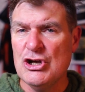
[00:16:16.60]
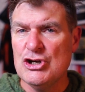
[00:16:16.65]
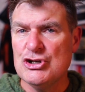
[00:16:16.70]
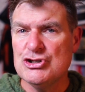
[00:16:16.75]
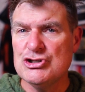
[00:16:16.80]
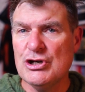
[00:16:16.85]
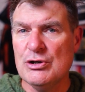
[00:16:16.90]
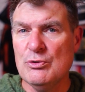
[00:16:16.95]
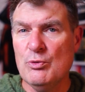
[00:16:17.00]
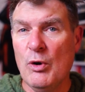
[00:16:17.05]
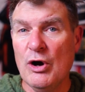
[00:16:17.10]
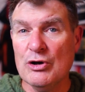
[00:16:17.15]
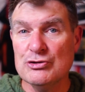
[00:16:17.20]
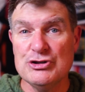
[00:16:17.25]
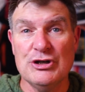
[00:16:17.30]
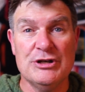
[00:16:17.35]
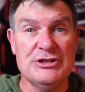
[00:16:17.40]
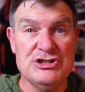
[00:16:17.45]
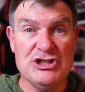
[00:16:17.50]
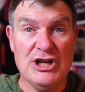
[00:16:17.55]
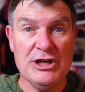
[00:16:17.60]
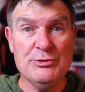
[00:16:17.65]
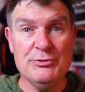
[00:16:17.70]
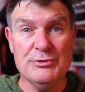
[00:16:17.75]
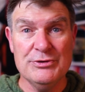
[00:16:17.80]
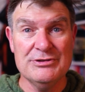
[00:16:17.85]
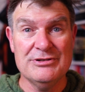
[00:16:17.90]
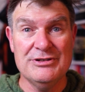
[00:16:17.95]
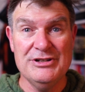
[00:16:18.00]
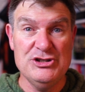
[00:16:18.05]
So whilst I
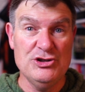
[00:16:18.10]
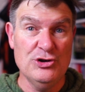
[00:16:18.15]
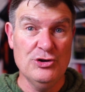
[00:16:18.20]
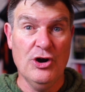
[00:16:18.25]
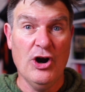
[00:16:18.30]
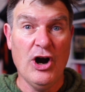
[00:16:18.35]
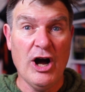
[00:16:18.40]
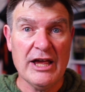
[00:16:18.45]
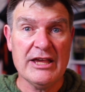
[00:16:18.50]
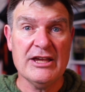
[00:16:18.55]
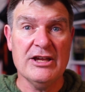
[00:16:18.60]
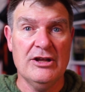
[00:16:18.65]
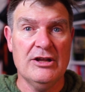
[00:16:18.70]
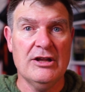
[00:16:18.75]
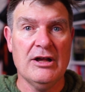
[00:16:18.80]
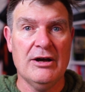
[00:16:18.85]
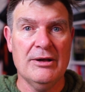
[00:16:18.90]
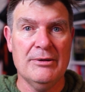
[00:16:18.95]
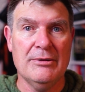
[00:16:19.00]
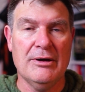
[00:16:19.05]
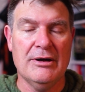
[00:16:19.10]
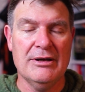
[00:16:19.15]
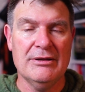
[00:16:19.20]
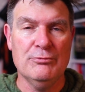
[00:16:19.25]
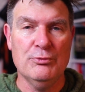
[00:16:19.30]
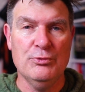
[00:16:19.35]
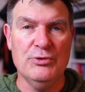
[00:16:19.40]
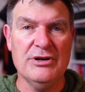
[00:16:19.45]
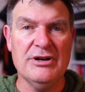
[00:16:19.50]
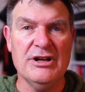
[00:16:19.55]
genuinely do like it, I
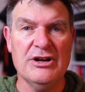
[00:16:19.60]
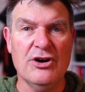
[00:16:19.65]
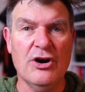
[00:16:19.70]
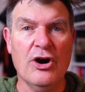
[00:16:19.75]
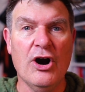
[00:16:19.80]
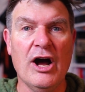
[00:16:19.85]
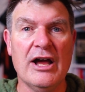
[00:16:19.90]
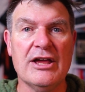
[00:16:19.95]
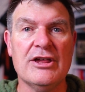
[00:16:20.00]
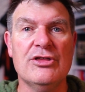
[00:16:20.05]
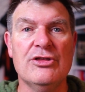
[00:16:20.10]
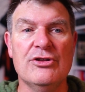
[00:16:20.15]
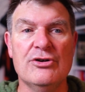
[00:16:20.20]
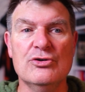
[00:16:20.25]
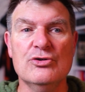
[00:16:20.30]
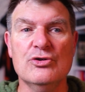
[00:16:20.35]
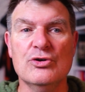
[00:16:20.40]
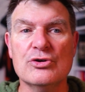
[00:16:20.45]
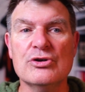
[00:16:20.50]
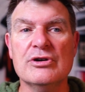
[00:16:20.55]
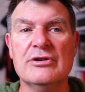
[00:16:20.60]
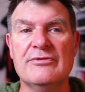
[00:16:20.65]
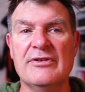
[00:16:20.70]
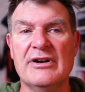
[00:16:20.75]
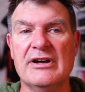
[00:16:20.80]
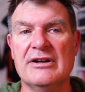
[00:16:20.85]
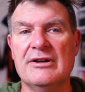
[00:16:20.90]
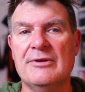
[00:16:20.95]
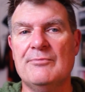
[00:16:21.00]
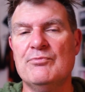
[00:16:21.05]
really like the look of
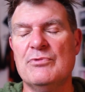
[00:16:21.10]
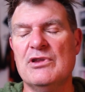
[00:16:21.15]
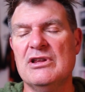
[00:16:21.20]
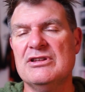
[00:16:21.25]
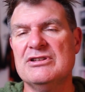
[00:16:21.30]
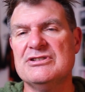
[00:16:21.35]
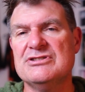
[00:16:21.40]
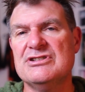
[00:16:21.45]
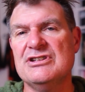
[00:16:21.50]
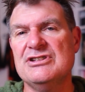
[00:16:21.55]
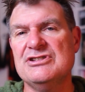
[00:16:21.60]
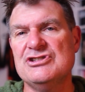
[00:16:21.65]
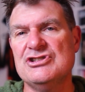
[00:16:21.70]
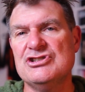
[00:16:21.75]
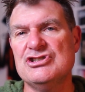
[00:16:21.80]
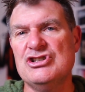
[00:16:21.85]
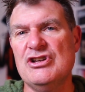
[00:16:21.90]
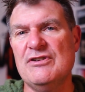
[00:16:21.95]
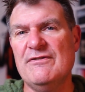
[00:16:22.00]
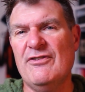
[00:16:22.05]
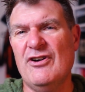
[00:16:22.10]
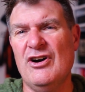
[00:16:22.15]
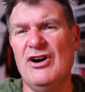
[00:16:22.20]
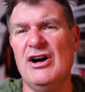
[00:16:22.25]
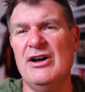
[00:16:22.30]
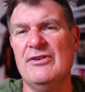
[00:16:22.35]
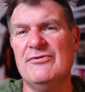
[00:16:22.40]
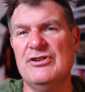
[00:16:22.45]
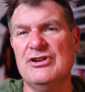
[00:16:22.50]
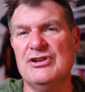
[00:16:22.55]
the
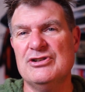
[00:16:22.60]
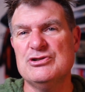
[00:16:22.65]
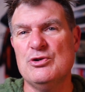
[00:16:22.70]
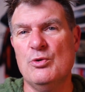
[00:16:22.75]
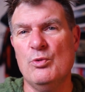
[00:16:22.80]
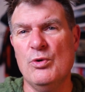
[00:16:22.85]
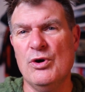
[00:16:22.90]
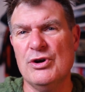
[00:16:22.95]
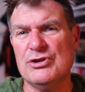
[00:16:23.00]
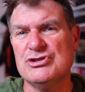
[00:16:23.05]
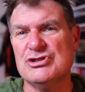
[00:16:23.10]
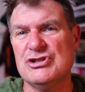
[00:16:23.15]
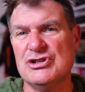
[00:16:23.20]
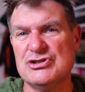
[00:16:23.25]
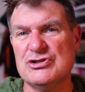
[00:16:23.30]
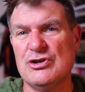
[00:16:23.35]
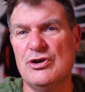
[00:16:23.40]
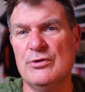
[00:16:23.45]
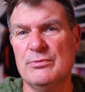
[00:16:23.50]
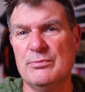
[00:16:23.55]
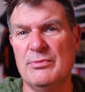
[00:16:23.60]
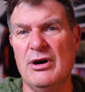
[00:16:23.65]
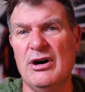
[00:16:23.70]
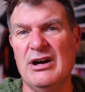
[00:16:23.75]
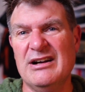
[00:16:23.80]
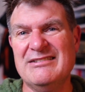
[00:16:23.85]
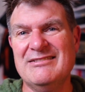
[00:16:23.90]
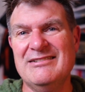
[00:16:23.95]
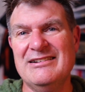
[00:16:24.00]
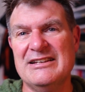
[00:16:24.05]
C65, and it's a watch that's on
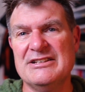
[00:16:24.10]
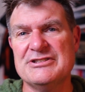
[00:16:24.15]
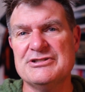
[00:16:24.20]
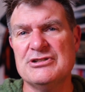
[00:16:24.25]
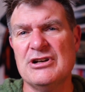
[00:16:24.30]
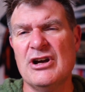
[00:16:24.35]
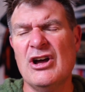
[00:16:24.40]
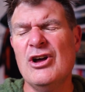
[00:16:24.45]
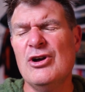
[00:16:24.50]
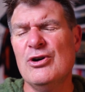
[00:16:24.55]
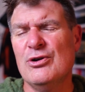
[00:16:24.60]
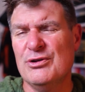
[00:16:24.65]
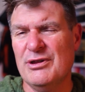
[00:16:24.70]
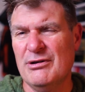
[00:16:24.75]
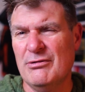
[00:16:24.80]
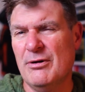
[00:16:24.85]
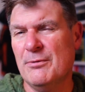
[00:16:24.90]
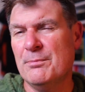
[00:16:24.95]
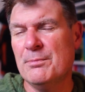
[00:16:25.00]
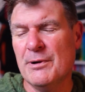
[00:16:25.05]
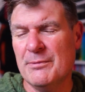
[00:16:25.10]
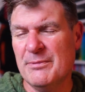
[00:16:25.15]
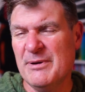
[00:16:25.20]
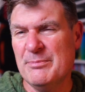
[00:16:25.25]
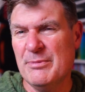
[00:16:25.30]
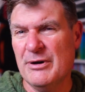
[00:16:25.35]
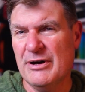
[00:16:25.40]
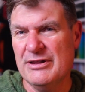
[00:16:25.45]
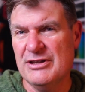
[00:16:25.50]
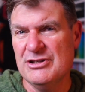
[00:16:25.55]
my list, although I'll probably
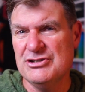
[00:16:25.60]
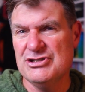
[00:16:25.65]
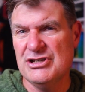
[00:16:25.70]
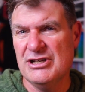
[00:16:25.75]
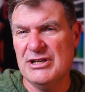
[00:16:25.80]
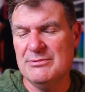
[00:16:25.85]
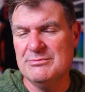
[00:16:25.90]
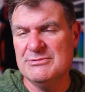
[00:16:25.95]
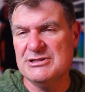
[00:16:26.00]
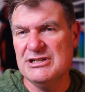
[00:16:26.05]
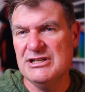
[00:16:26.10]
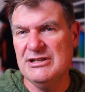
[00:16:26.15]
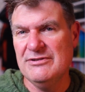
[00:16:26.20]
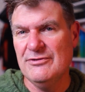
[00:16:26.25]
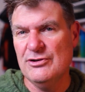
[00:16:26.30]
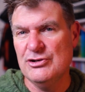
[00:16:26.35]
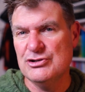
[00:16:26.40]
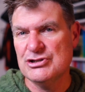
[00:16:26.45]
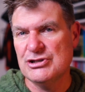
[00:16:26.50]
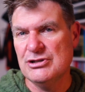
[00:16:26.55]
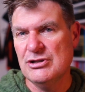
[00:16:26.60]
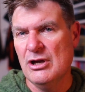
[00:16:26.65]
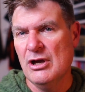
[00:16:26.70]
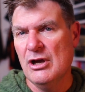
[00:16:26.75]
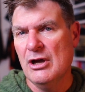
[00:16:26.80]
buy the GMT version.